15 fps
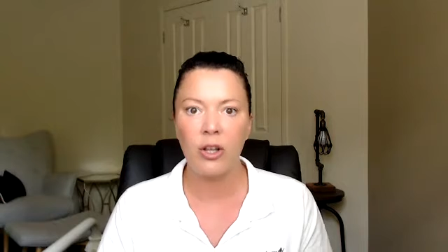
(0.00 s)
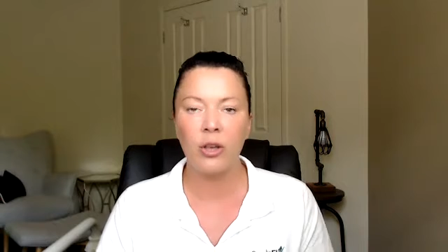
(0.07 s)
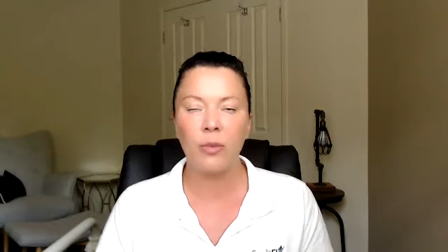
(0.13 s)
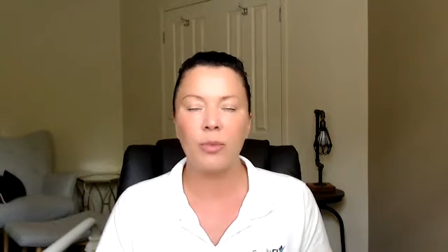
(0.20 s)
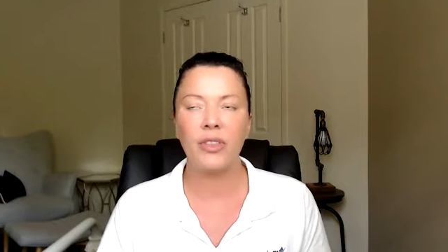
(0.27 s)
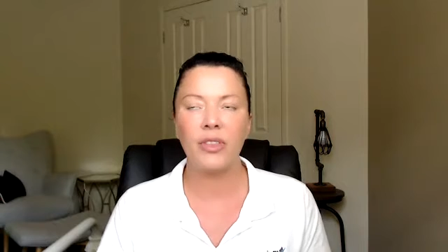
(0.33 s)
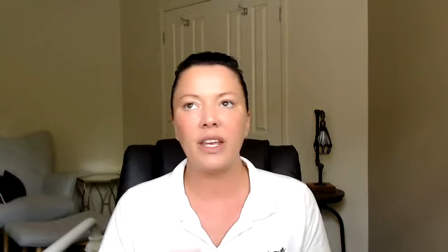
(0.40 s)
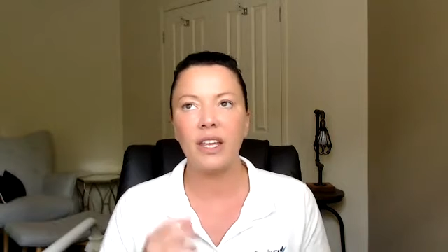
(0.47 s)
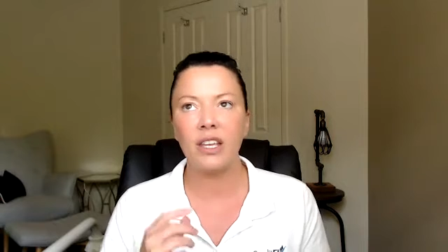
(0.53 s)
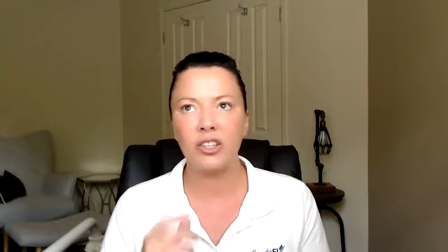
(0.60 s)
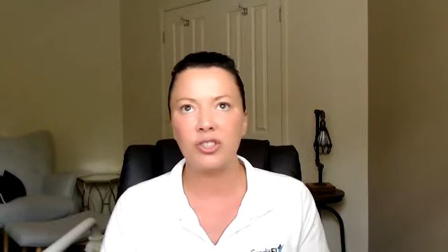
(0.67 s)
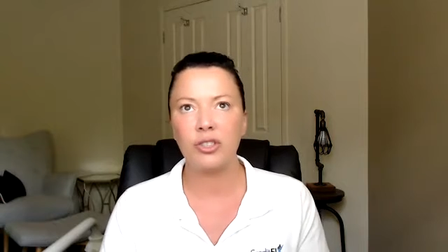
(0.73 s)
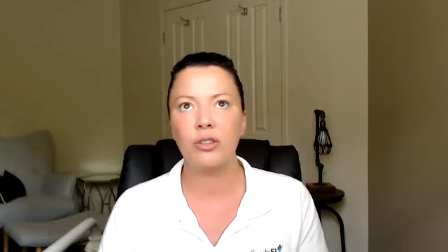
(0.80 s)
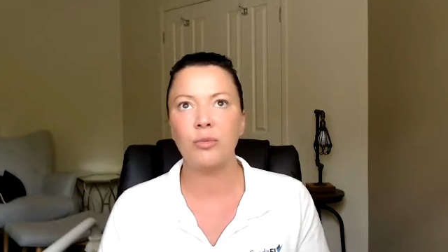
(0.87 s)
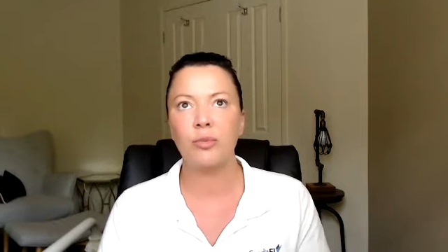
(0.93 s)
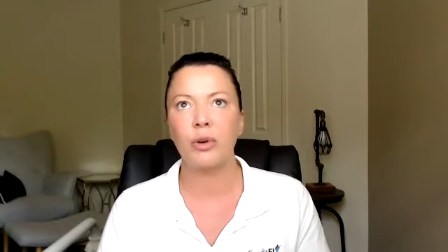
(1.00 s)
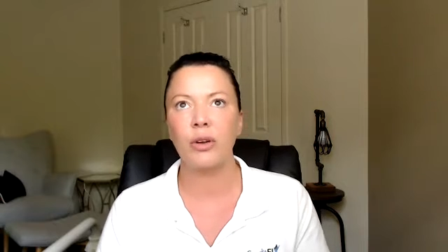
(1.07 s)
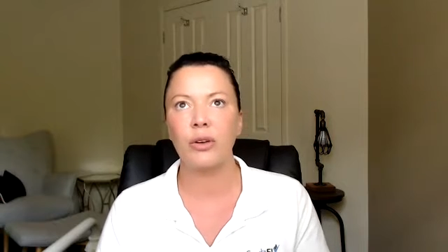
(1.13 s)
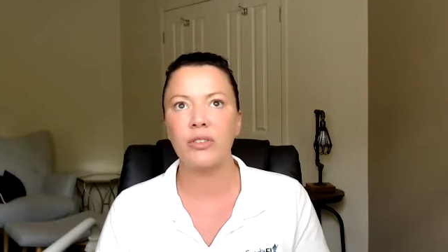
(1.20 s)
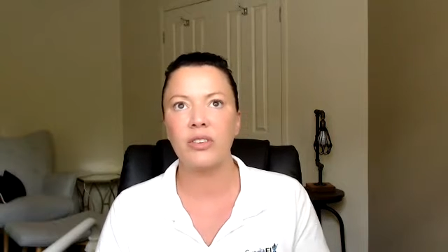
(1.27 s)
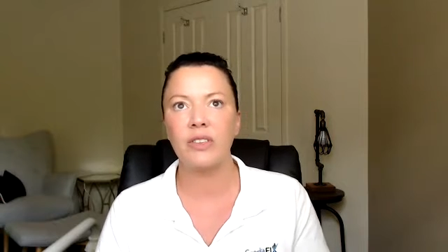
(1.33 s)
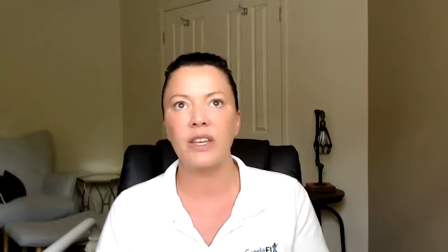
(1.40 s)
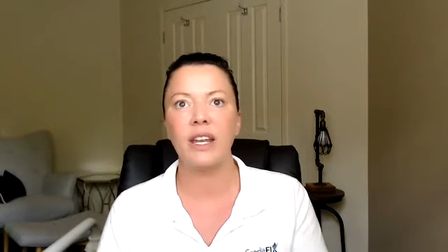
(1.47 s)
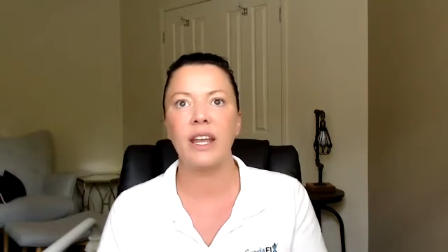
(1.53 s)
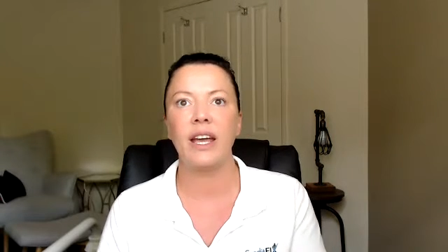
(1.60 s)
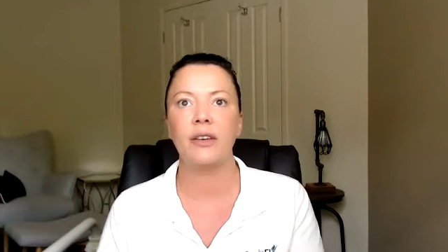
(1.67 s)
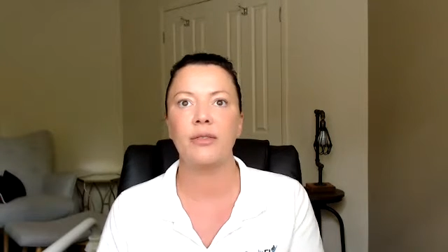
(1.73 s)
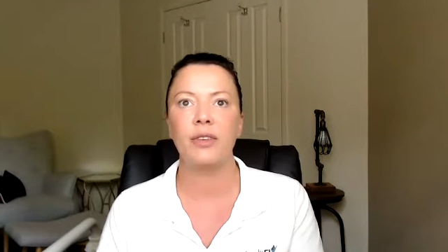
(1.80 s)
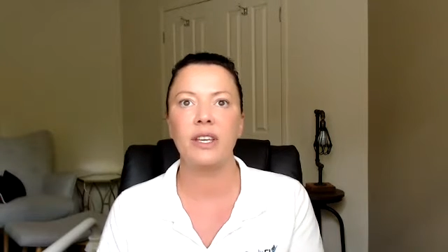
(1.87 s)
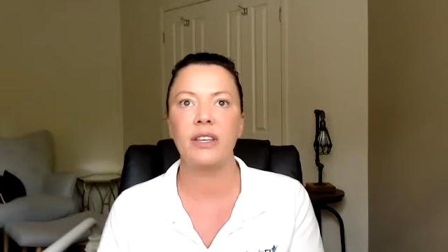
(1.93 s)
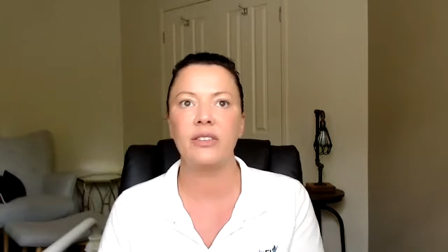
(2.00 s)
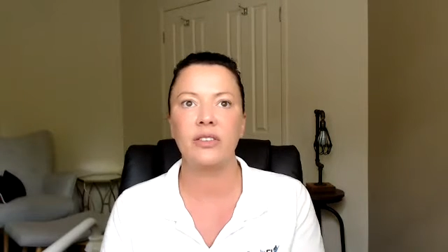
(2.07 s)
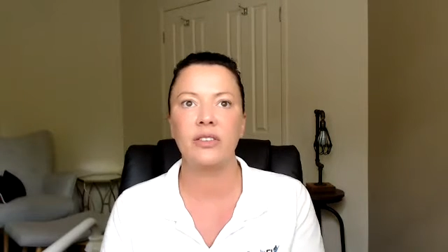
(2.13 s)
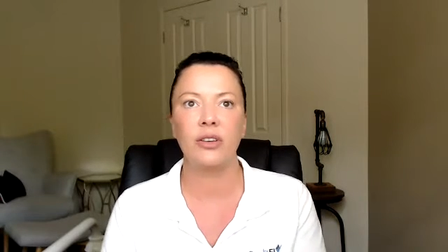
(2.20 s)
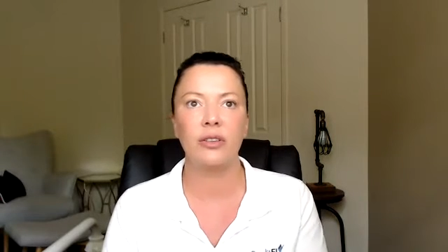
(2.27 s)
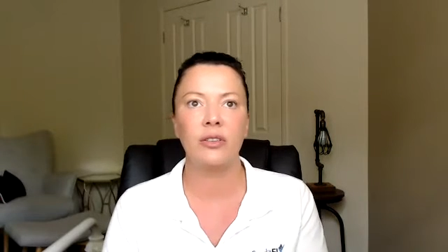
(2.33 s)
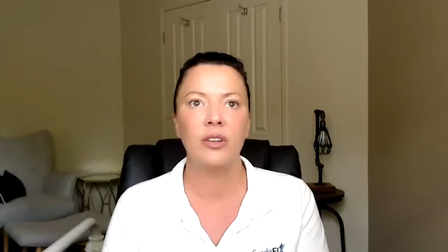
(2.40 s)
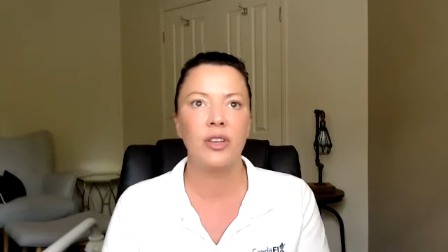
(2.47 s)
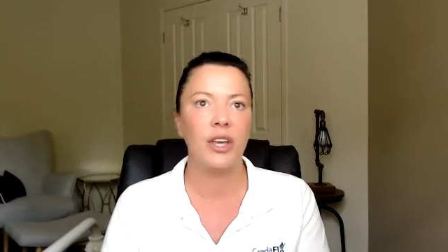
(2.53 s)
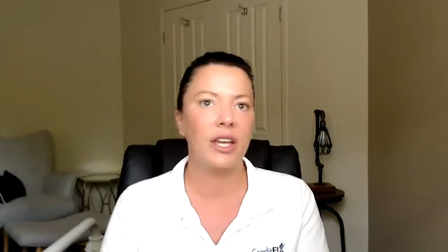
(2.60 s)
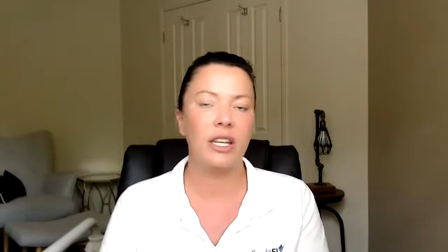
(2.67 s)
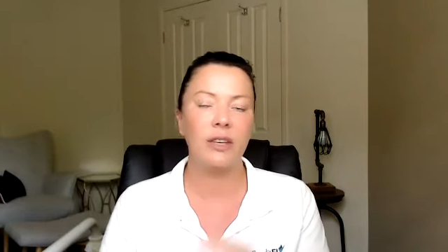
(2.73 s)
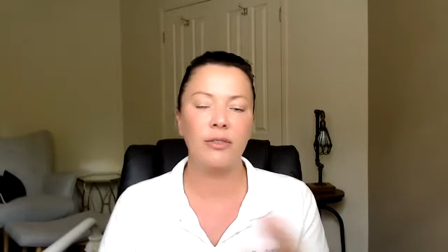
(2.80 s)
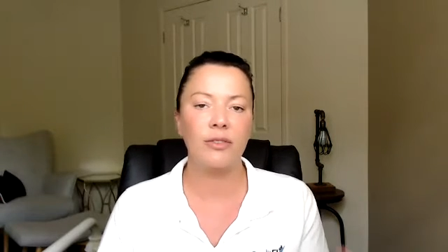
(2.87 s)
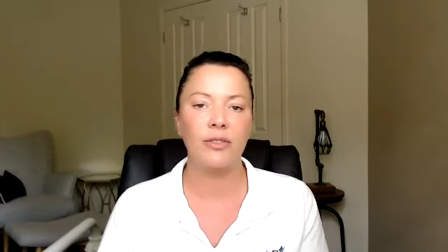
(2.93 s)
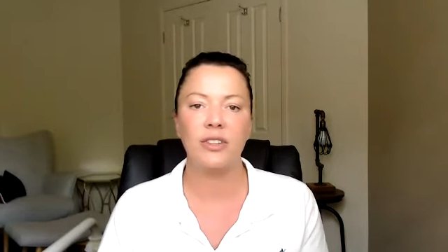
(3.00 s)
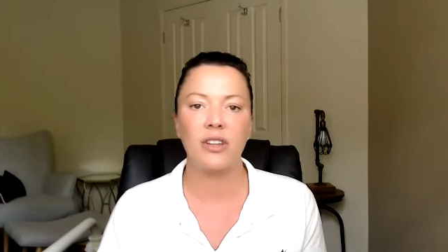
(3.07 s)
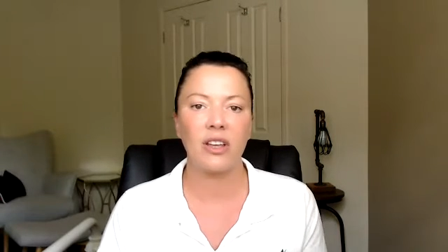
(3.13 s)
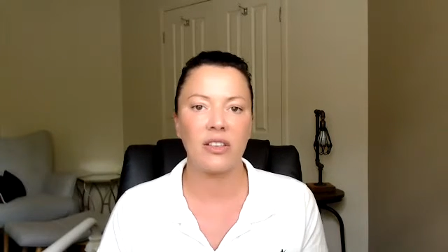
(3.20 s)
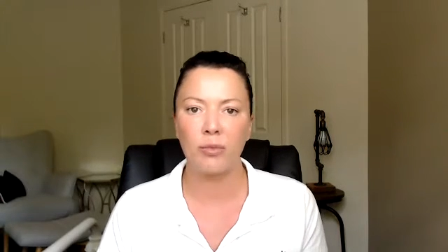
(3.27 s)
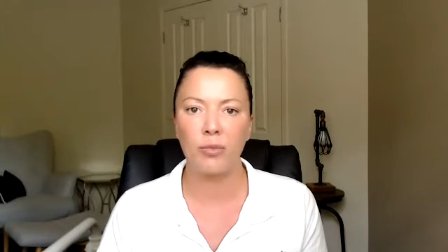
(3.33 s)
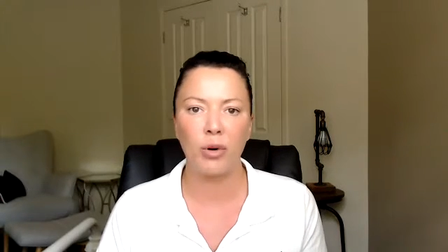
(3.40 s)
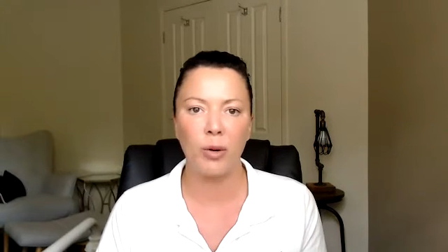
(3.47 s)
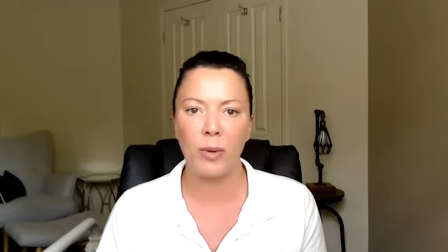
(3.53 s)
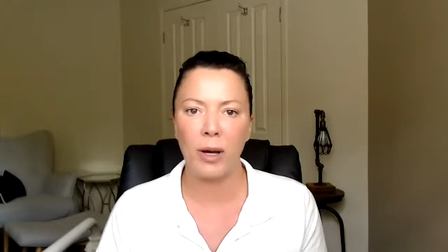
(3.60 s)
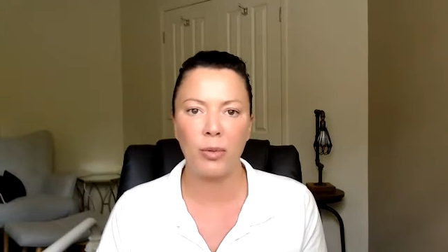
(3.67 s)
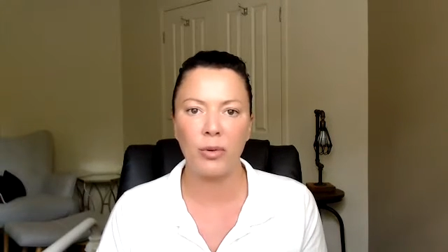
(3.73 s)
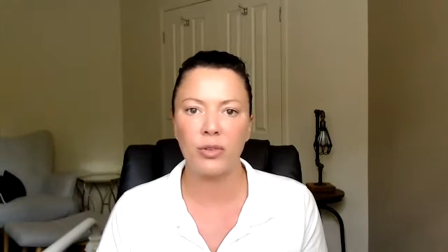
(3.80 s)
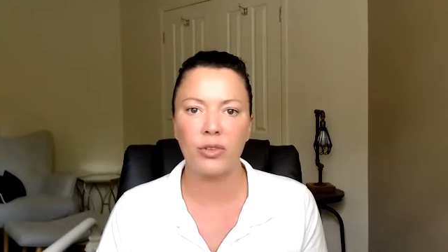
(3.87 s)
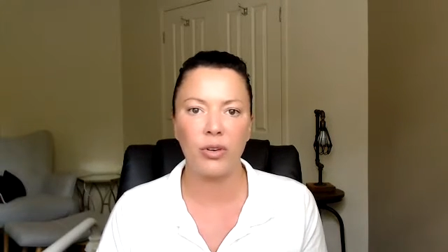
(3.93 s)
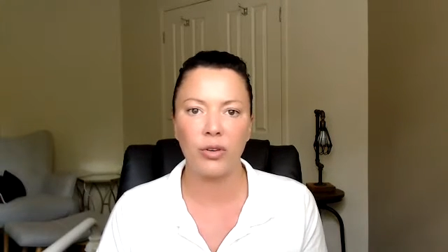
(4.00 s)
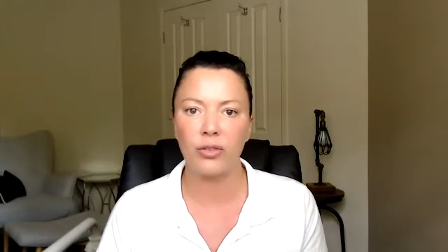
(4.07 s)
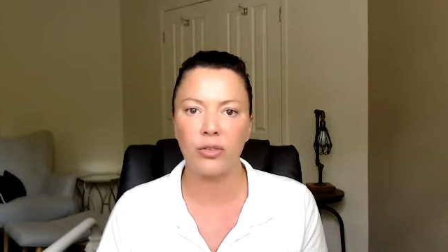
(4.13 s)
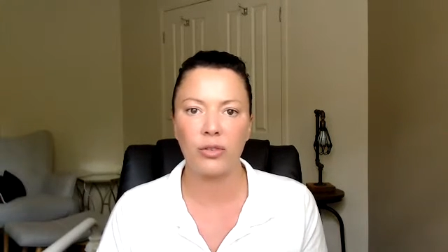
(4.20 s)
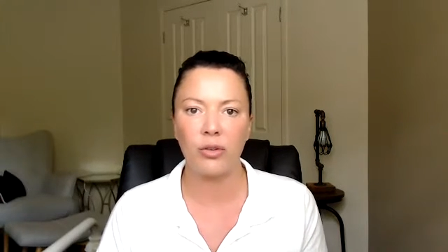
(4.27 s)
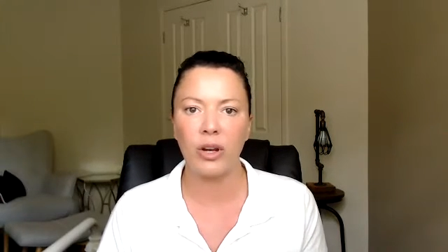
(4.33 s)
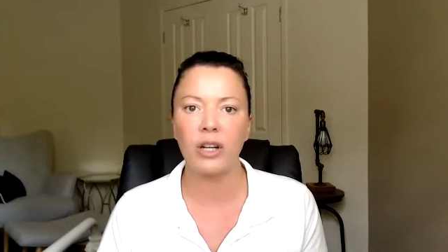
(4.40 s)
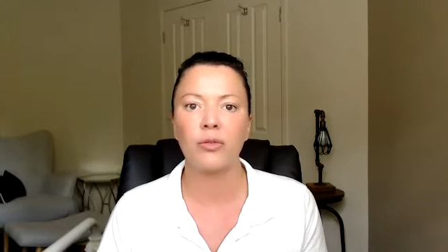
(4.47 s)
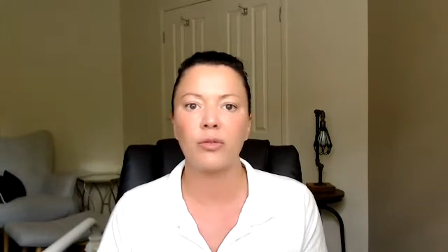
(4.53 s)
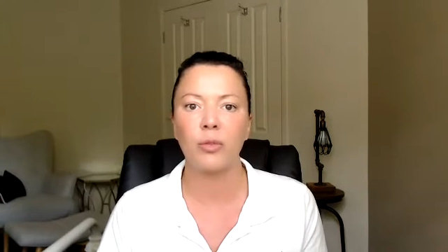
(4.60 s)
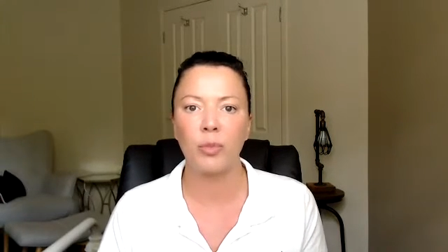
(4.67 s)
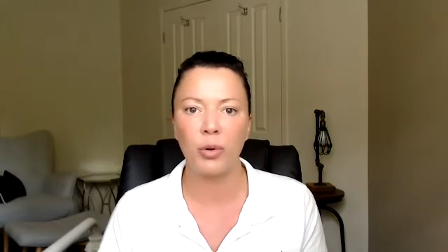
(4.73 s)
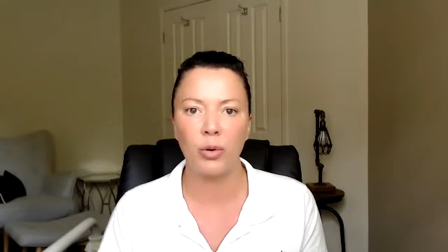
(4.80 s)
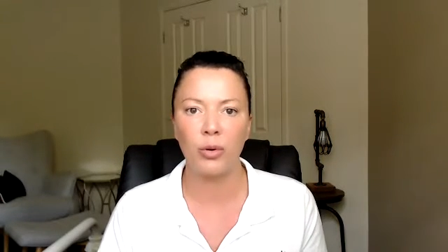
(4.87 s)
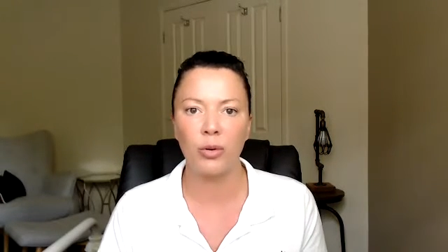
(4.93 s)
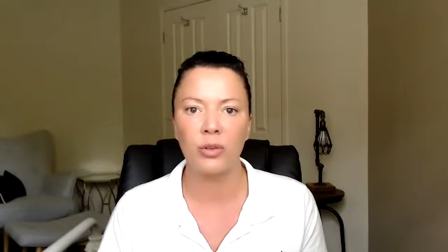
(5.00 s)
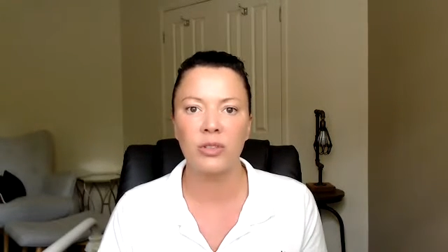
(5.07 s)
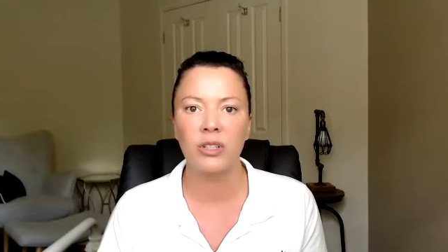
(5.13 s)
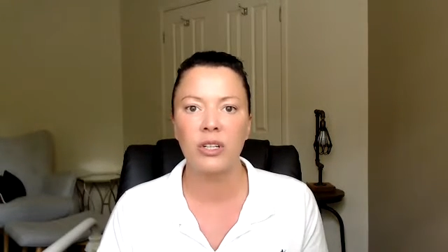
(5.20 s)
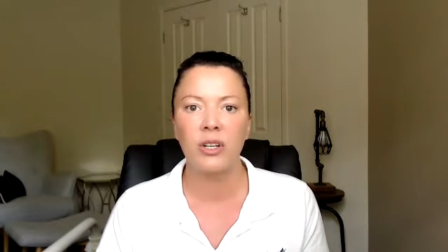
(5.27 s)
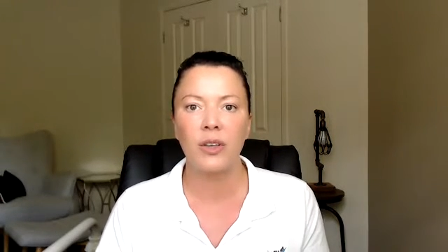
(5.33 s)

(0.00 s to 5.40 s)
But the issue the brokers are then having is that, and even if it doesn't pop up on your credit report,